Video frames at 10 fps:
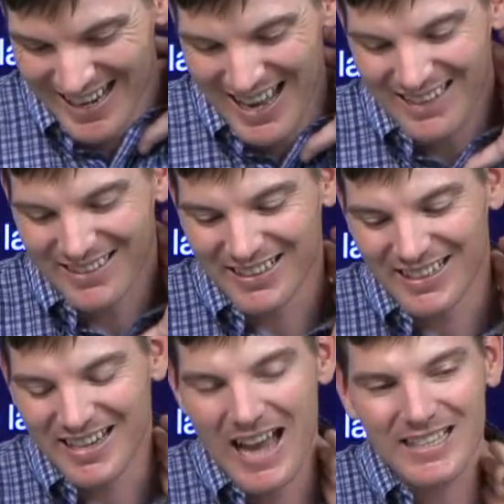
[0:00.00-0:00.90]
The
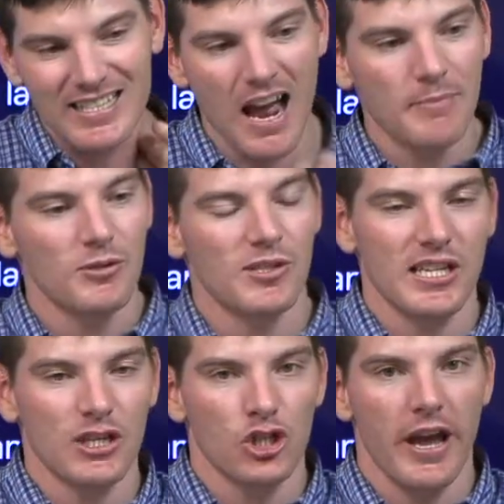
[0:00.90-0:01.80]
next time you see
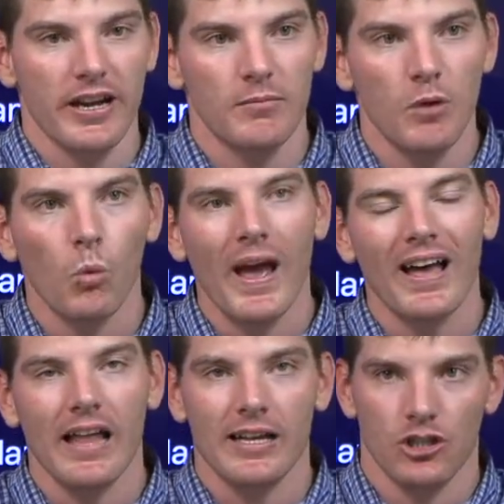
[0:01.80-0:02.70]
Shechem, well,
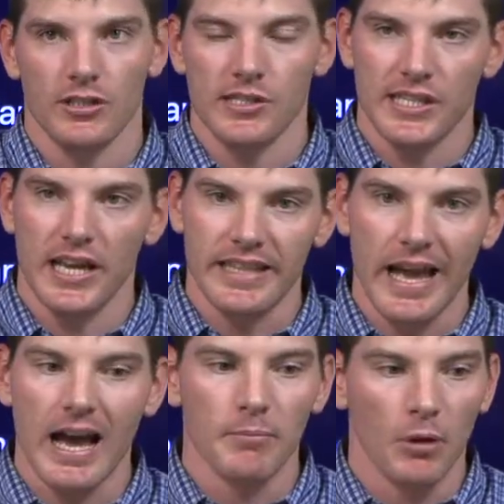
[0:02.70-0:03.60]
I shouldn't say
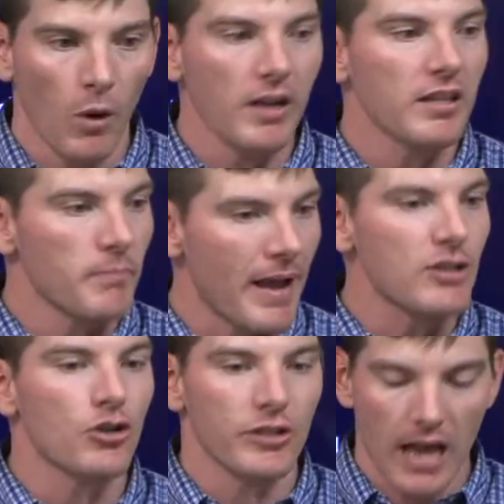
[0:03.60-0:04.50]
that, but one of the
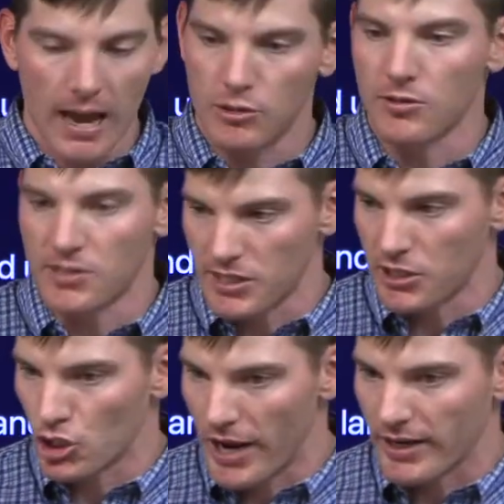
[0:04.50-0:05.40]
major times you see
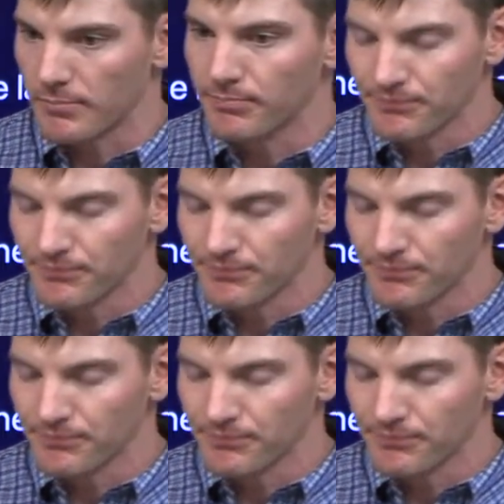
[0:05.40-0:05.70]
Shechem